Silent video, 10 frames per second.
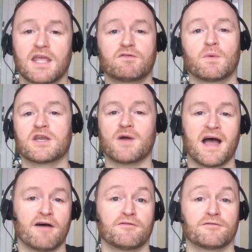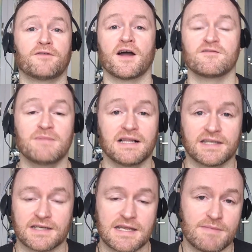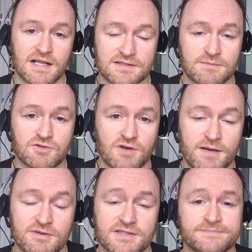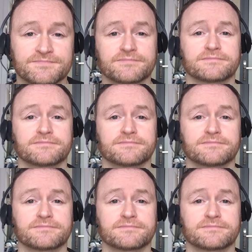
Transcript: even when you have 5 million email subscribers.